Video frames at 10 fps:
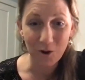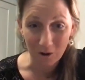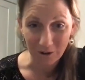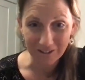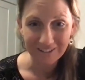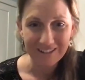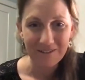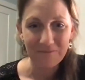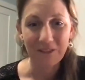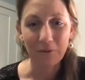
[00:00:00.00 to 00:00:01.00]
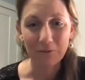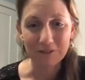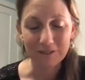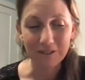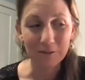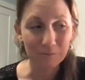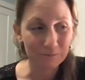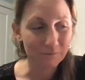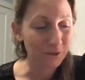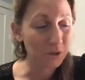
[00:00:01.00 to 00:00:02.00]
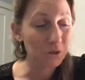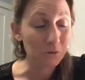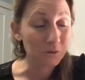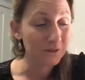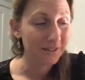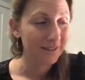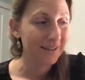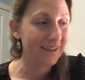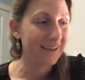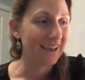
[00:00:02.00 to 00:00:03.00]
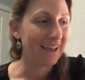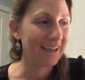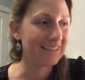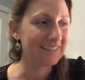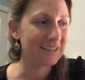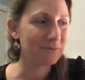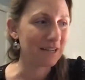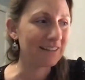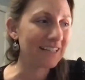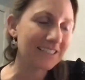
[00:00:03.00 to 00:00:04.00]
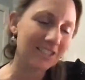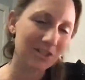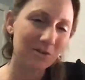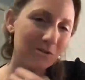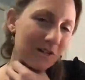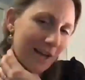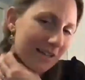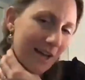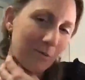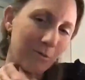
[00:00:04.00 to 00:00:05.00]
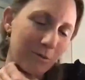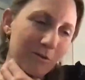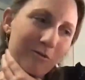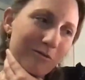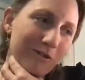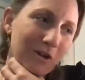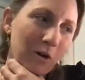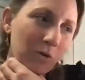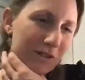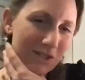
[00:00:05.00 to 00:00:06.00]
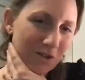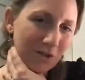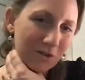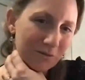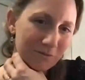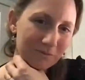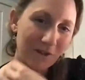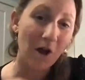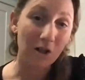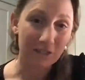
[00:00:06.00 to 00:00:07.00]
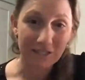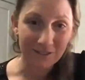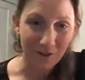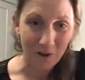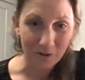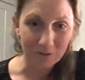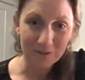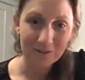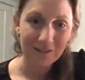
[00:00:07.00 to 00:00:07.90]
card. That was a hoot. And but I'd like to do an album of, you know, original holiday songs.